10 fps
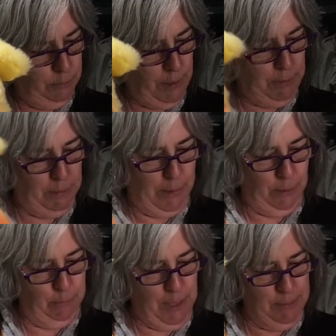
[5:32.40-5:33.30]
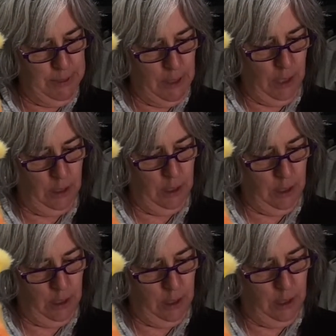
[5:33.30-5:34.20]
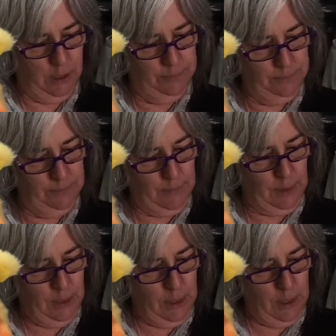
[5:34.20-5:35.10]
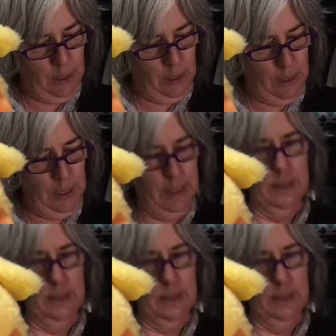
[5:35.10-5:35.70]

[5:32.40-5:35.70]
Baby bear, baby duck, ha ha ha. He